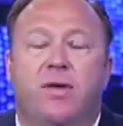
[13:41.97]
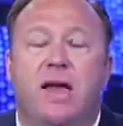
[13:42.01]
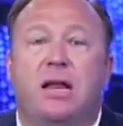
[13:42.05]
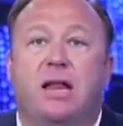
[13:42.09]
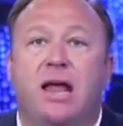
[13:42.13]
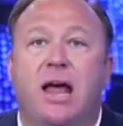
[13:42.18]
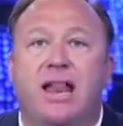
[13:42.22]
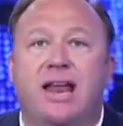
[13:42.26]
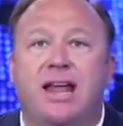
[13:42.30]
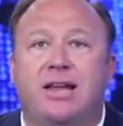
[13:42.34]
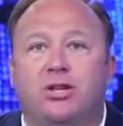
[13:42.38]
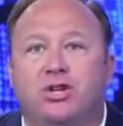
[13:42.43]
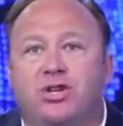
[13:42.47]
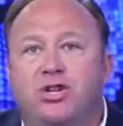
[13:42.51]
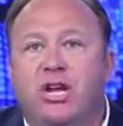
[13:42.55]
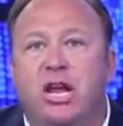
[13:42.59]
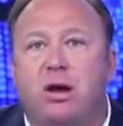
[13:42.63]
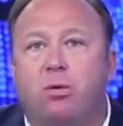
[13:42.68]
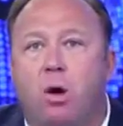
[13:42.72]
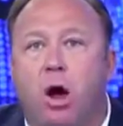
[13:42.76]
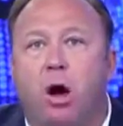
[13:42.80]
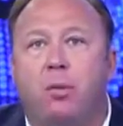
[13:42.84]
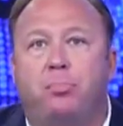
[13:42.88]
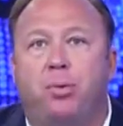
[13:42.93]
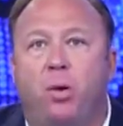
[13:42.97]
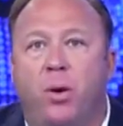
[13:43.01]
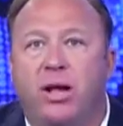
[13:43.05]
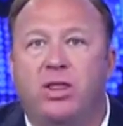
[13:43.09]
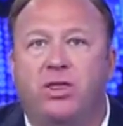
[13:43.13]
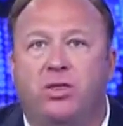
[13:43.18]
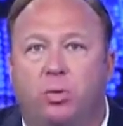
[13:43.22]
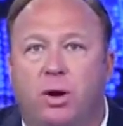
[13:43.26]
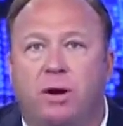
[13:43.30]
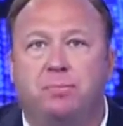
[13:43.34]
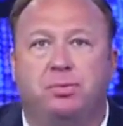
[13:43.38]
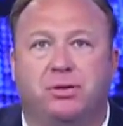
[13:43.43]
They let in
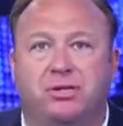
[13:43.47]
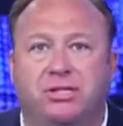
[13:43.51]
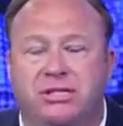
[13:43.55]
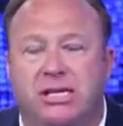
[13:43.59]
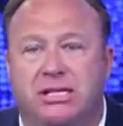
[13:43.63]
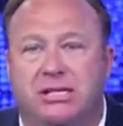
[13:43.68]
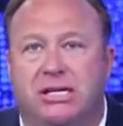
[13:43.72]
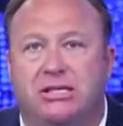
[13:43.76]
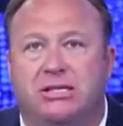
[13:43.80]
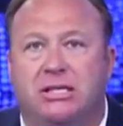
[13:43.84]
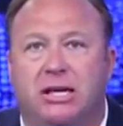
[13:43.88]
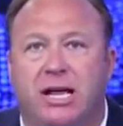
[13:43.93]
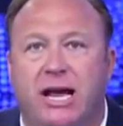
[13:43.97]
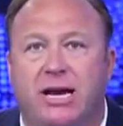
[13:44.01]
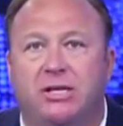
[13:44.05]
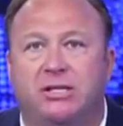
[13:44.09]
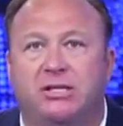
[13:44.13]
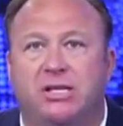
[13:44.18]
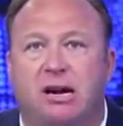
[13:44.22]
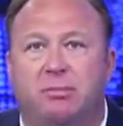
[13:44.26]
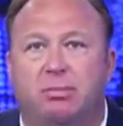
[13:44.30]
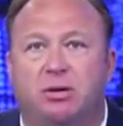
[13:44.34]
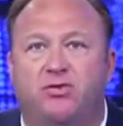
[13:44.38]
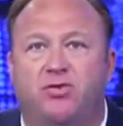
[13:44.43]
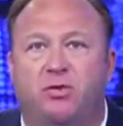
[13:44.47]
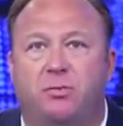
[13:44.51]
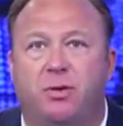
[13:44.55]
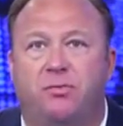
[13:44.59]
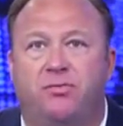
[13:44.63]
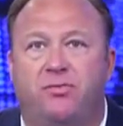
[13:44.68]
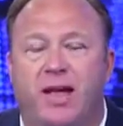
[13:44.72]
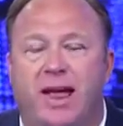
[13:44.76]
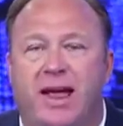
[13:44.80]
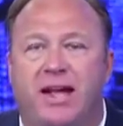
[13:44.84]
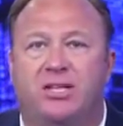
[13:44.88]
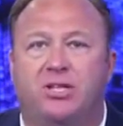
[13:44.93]
0.3%. That's the latest numbers from
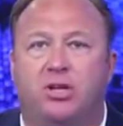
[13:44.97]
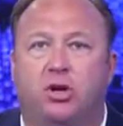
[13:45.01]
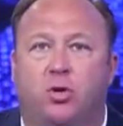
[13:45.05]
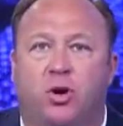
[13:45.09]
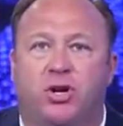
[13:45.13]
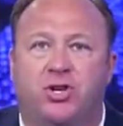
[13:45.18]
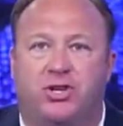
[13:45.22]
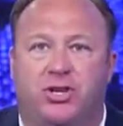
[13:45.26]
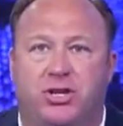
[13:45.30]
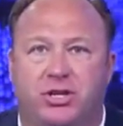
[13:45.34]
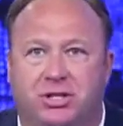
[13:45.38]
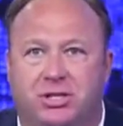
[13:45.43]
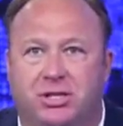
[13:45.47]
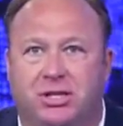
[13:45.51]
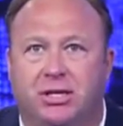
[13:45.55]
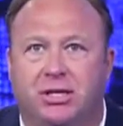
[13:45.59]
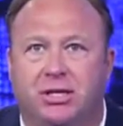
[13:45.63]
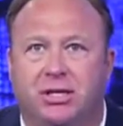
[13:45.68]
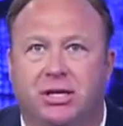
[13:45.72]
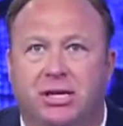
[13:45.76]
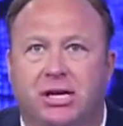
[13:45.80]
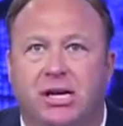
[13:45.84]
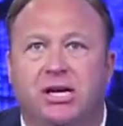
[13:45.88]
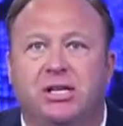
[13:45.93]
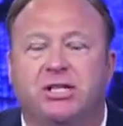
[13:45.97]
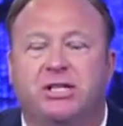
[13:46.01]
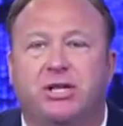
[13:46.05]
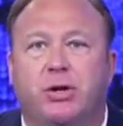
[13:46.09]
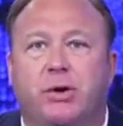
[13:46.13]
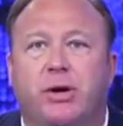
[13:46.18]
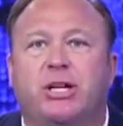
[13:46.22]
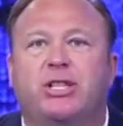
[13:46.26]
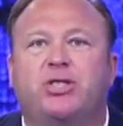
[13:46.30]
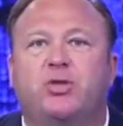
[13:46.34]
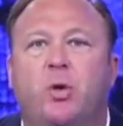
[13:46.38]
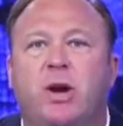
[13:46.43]
the feds, Christians.
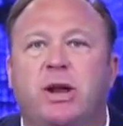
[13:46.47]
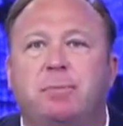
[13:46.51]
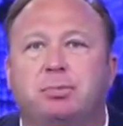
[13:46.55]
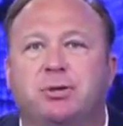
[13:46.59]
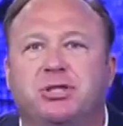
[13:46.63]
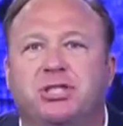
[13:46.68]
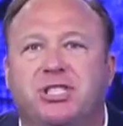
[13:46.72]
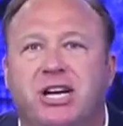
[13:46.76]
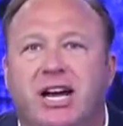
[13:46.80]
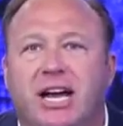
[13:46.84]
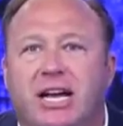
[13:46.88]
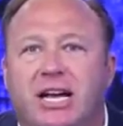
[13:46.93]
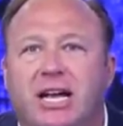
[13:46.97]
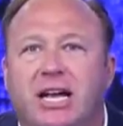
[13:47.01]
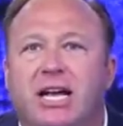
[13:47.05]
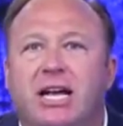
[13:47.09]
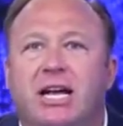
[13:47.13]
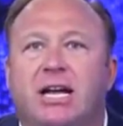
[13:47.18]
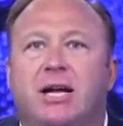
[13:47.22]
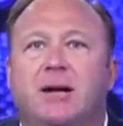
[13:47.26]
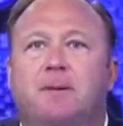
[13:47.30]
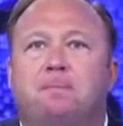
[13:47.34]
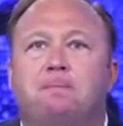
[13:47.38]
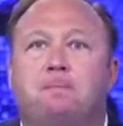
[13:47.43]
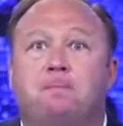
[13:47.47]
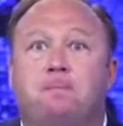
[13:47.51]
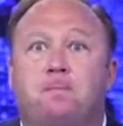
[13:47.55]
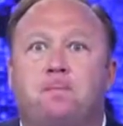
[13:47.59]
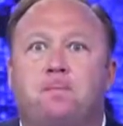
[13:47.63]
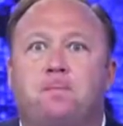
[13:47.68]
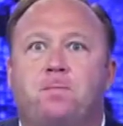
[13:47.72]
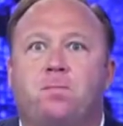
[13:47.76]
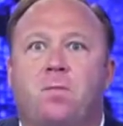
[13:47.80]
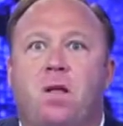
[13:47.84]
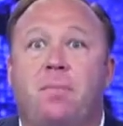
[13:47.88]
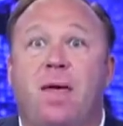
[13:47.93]
Syria's 20%.
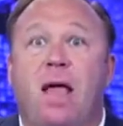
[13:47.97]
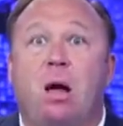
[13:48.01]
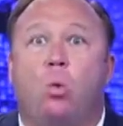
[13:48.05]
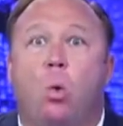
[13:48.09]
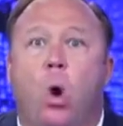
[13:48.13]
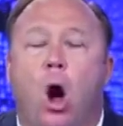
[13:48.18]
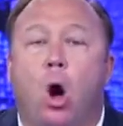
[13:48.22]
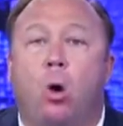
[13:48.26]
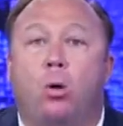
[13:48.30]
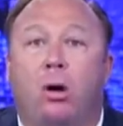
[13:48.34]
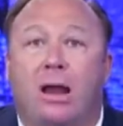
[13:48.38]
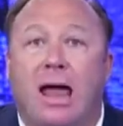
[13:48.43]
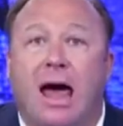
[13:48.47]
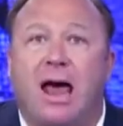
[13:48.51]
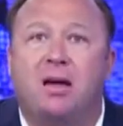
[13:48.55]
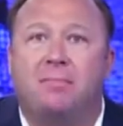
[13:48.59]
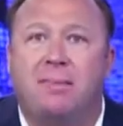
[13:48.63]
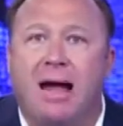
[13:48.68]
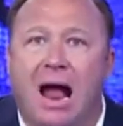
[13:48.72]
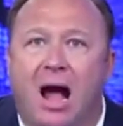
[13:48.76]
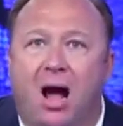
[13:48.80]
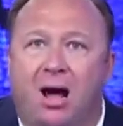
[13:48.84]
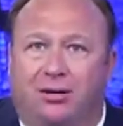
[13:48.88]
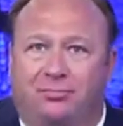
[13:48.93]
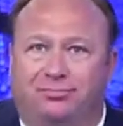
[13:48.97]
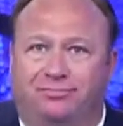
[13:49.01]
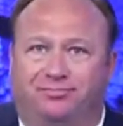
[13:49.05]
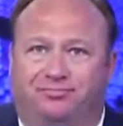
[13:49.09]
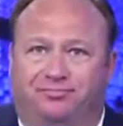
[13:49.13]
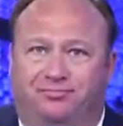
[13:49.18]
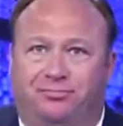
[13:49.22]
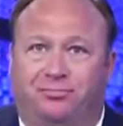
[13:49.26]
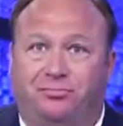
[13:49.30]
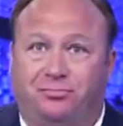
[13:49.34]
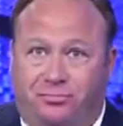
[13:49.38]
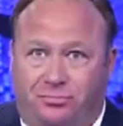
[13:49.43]
They won't let them out.
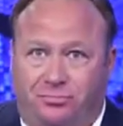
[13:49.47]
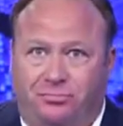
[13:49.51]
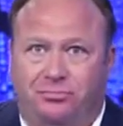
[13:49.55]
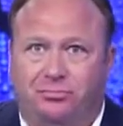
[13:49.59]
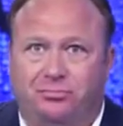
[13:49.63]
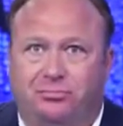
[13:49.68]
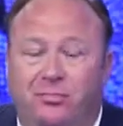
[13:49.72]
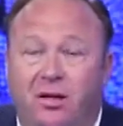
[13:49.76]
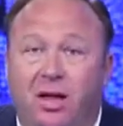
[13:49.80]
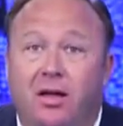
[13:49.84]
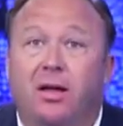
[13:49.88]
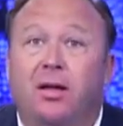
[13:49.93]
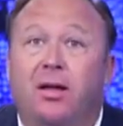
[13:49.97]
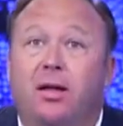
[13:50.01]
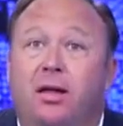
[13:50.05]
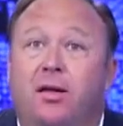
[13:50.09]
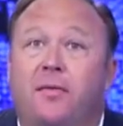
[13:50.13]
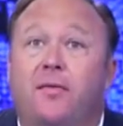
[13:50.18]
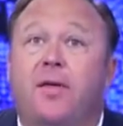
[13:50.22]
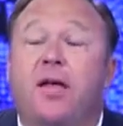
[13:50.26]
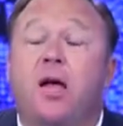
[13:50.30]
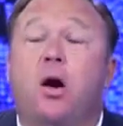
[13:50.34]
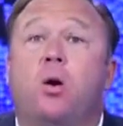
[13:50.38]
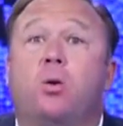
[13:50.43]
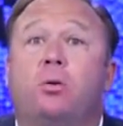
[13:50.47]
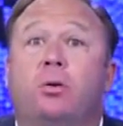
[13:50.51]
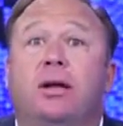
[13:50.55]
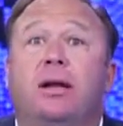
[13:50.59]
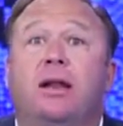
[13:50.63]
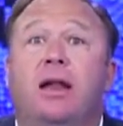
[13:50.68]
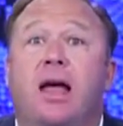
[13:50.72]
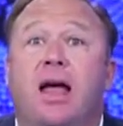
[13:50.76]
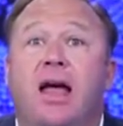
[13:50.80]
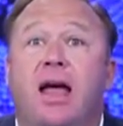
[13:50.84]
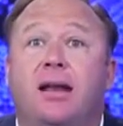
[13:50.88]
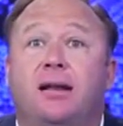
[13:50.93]
They're
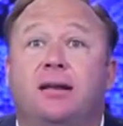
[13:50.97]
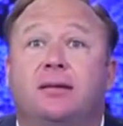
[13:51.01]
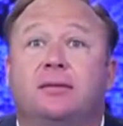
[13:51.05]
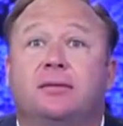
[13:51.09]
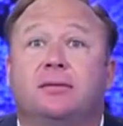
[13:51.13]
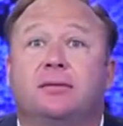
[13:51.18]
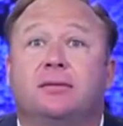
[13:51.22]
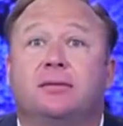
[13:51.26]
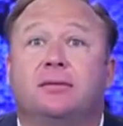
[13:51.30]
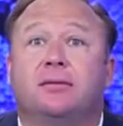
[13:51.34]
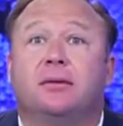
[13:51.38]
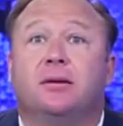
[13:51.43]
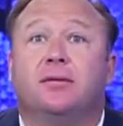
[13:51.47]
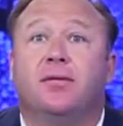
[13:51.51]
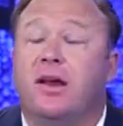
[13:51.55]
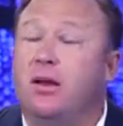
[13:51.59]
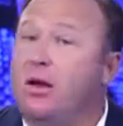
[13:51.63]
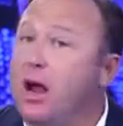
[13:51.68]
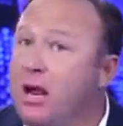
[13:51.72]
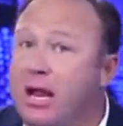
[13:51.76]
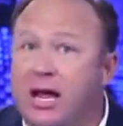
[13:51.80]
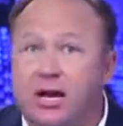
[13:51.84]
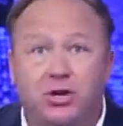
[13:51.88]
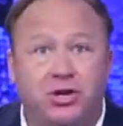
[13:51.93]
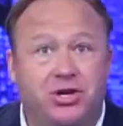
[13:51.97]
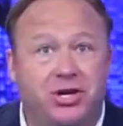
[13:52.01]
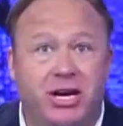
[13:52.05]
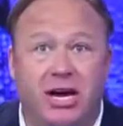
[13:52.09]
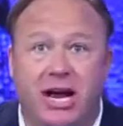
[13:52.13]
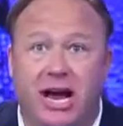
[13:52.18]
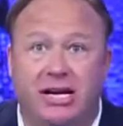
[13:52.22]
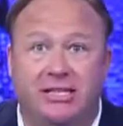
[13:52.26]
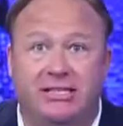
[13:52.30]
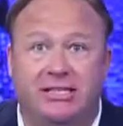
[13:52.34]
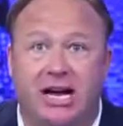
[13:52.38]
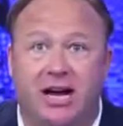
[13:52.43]
not letting
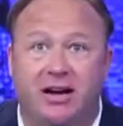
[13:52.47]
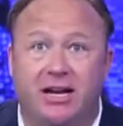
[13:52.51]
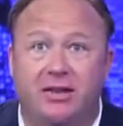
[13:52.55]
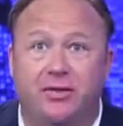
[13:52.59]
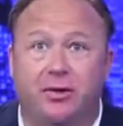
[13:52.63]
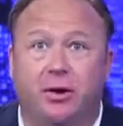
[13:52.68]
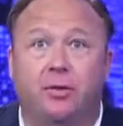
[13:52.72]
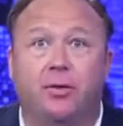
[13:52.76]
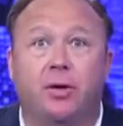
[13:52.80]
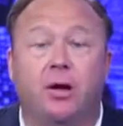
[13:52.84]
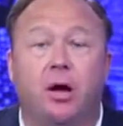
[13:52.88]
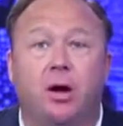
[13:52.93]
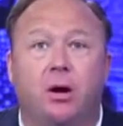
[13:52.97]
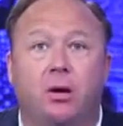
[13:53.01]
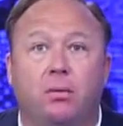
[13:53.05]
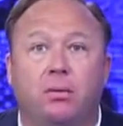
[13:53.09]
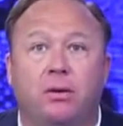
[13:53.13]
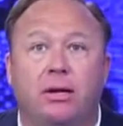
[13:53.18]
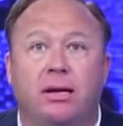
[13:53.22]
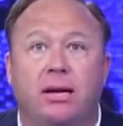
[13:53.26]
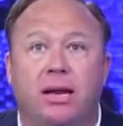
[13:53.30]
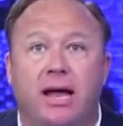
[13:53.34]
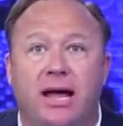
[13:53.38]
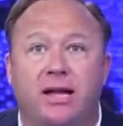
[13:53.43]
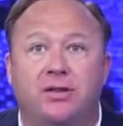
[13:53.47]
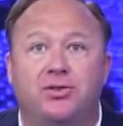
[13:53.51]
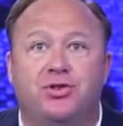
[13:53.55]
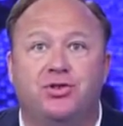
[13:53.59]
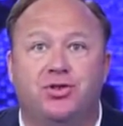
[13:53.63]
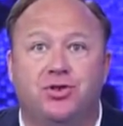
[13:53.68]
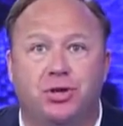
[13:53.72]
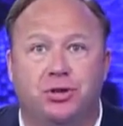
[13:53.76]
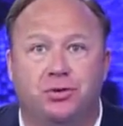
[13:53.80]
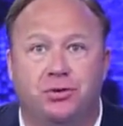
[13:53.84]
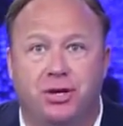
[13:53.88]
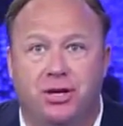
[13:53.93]
Shiites out either. They only let
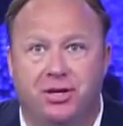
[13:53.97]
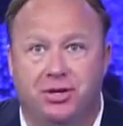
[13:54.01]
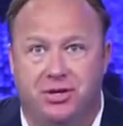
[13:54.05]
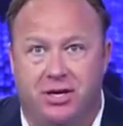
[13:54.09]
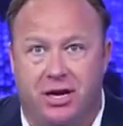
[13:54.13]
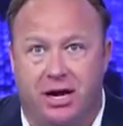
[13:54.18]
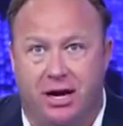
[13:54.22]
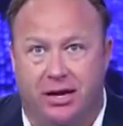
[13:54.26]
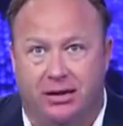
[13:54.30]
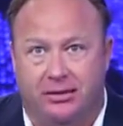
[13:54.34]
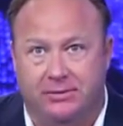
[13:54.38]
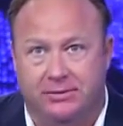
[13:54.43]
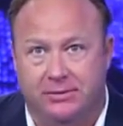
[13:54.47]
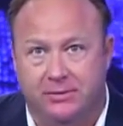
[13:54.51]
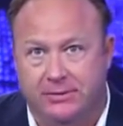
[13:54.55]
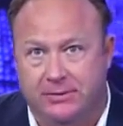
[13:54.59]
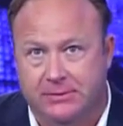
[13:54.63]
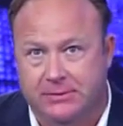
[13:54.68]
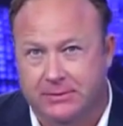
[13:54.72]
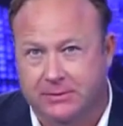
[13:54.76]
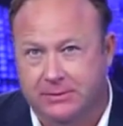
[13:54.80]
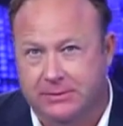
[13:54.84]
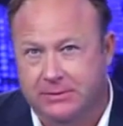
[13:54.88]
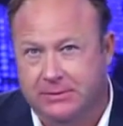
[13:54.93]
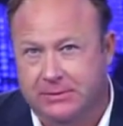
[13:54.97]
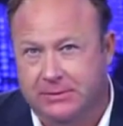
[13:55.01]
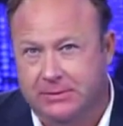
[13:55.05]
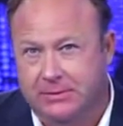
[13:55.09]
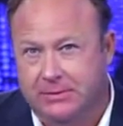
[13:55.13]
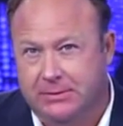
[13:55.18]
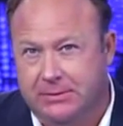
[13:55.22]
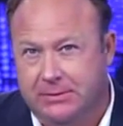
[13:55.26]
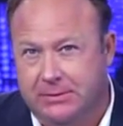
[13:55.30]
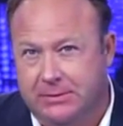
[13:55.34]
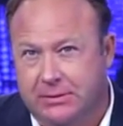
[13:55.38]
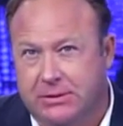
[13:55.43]
Sunnis out.
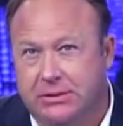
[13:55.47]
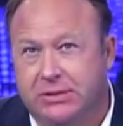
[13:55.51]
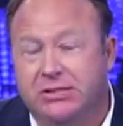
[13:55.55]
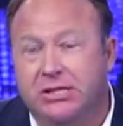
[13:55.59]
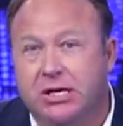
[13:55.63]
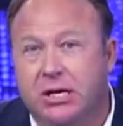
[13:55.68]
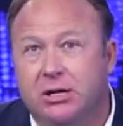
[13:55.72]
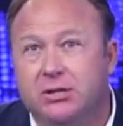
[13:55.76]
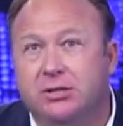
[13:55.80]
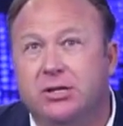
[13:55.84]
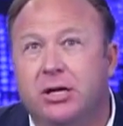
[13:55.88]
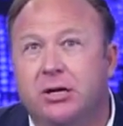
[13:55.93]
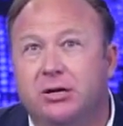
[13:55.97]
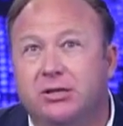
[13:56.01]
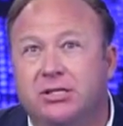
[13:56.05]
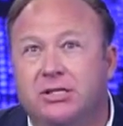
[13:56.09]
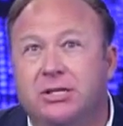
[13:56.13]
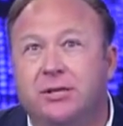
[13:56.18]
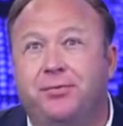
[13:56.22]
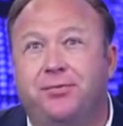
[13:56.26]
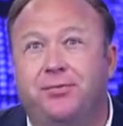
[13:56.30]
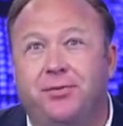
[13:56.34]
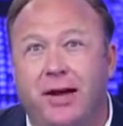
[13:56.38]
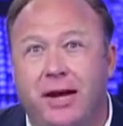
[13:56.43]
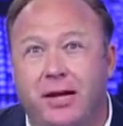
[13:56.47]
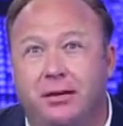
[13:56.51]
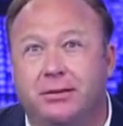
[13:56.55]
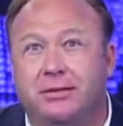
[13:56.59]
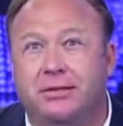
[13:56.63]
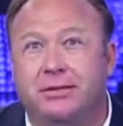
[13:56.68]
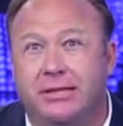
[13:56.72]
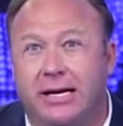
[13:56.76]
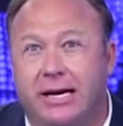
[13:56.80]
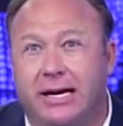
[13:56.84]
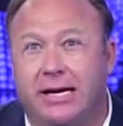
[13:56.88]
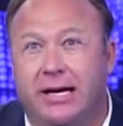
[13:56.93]
Because they're those that
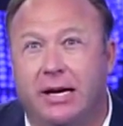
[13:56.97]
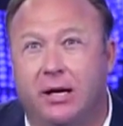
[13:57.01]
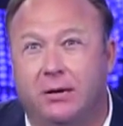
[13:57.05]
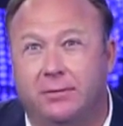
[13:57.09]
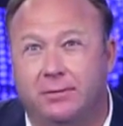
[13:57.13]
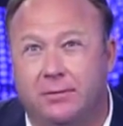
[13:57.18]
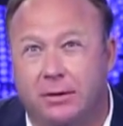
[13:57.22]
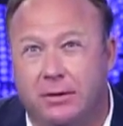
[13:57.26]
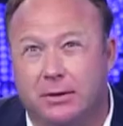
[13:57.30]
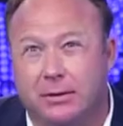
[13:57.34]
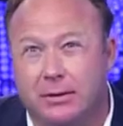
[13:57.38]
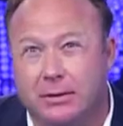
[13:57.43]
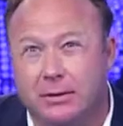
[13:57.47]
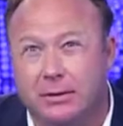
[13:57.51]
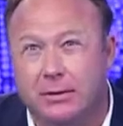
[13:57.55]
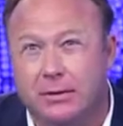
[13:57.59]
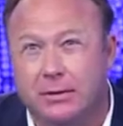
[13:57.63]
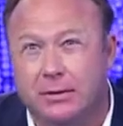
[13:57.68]
failed to take over.